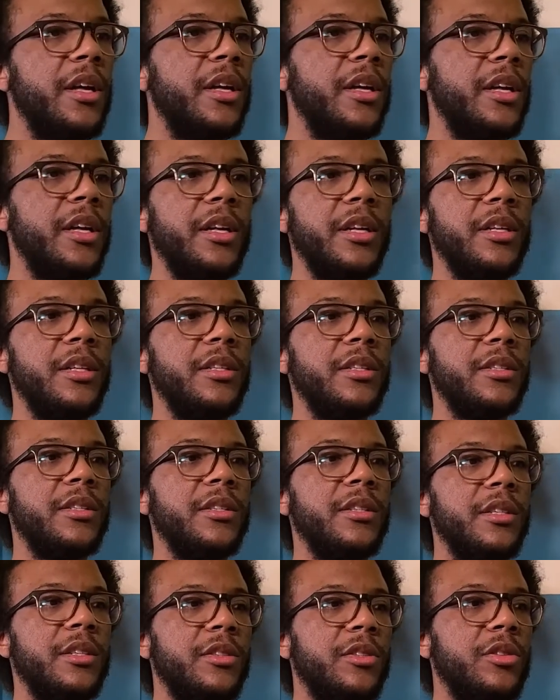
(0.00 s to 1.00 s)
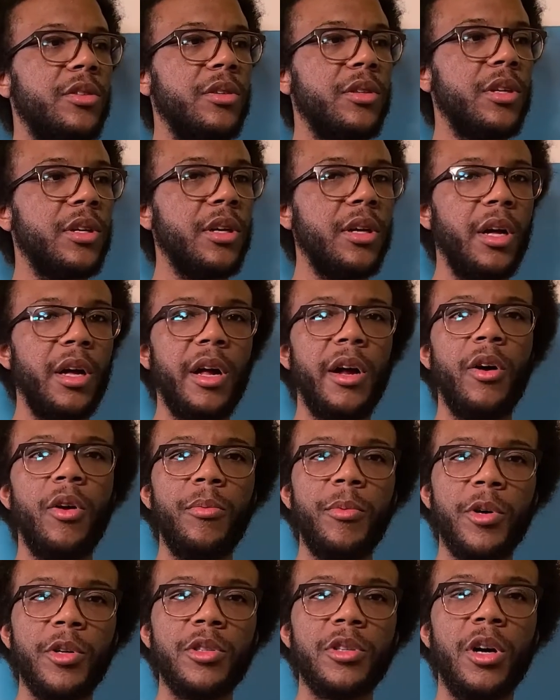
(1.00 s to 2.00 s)
the
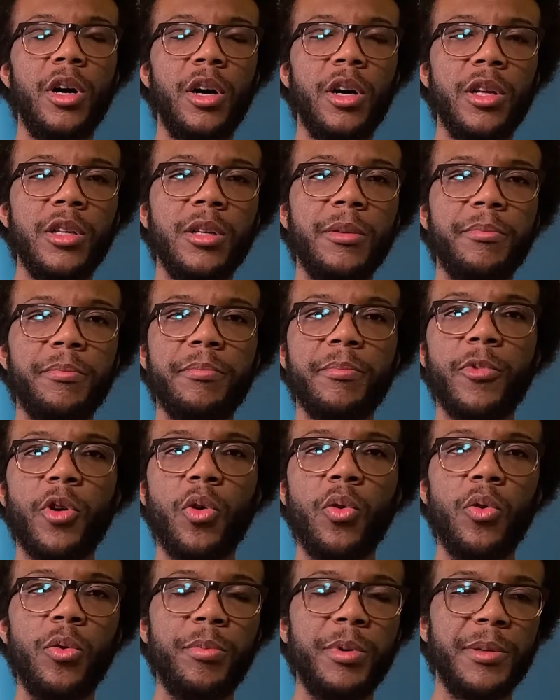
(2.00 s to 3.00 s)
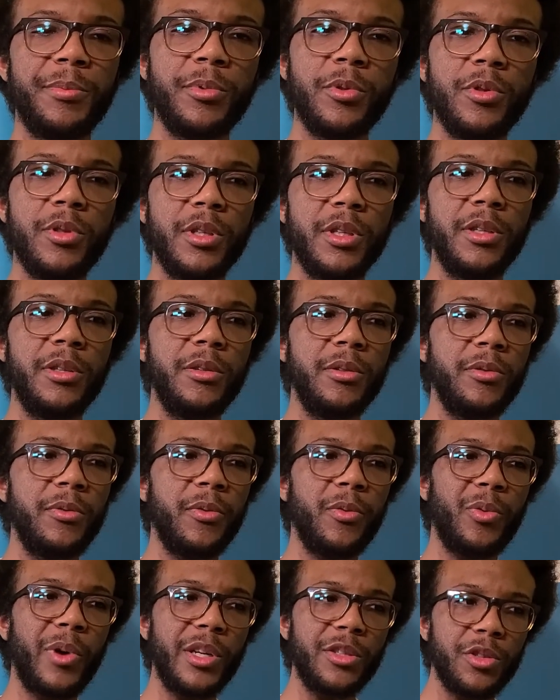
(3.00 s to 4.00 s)
almost all the cool people he
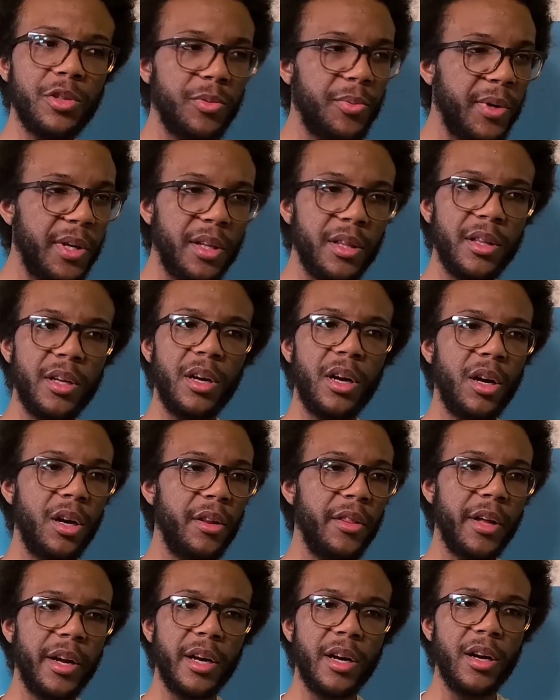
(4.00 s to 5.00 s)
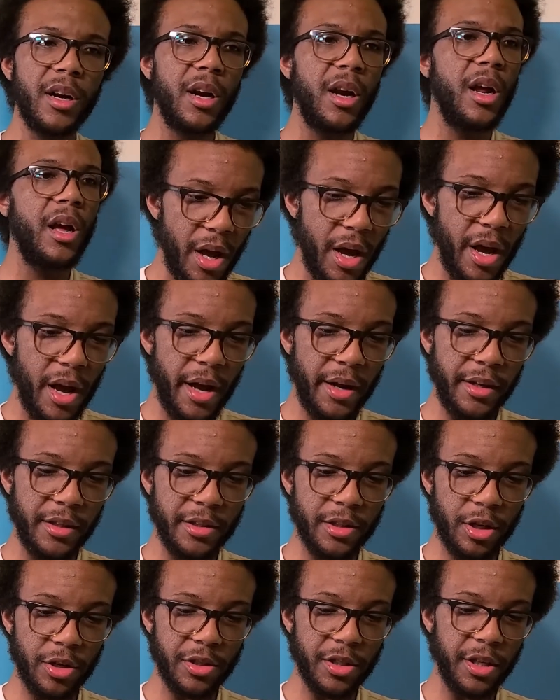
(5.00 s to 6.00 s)
wrestled with are there, and he
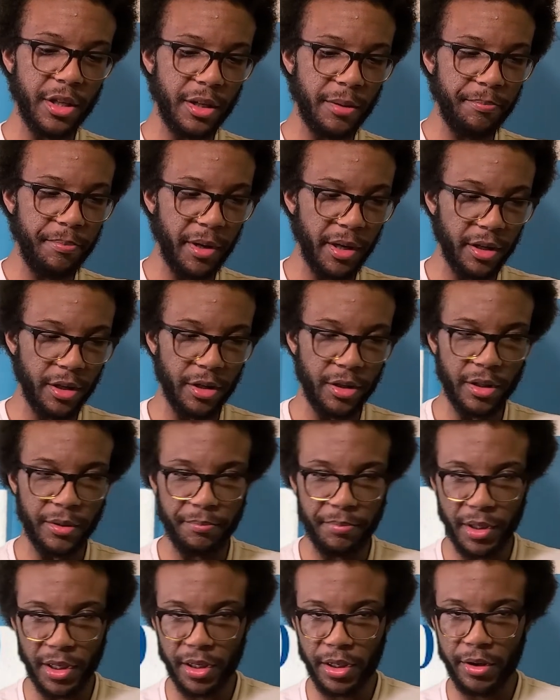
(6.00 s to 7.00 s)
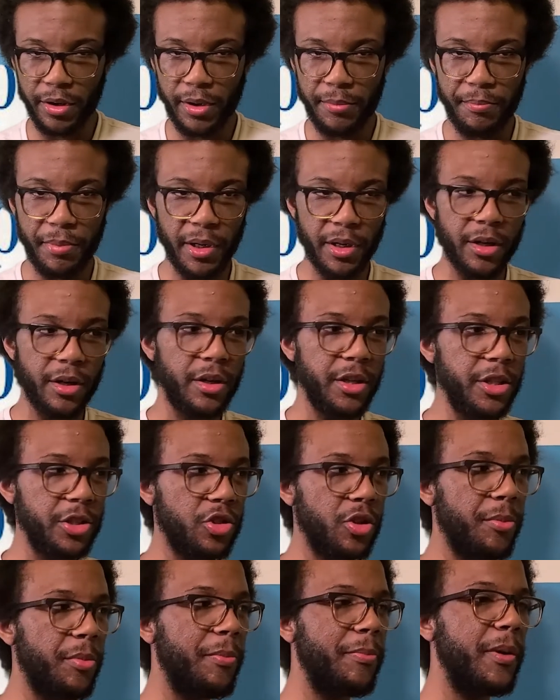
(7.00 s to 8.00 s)
starts getting bigger and bigger and bigger. His
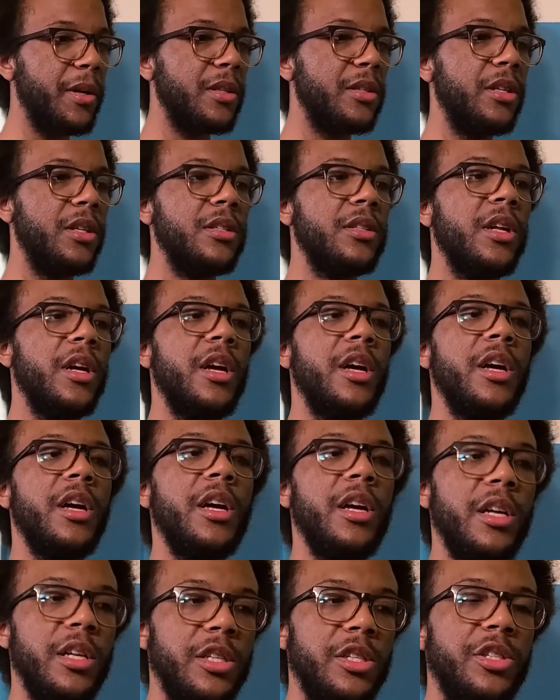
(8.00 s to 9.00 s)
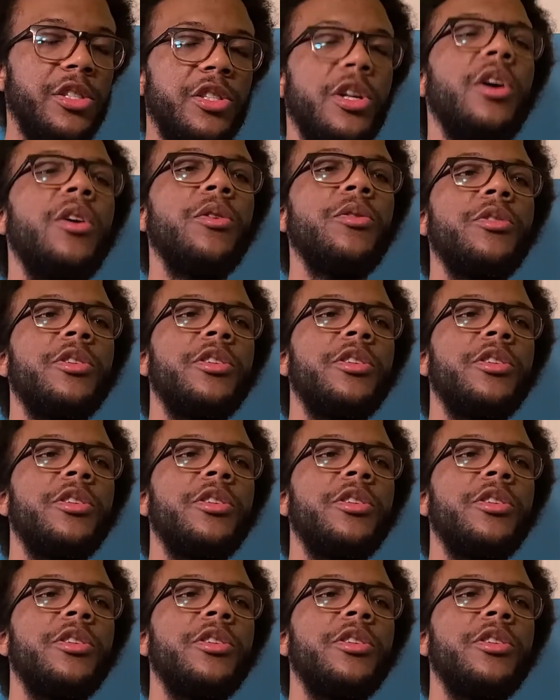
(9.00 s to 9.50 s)
shrimping business is so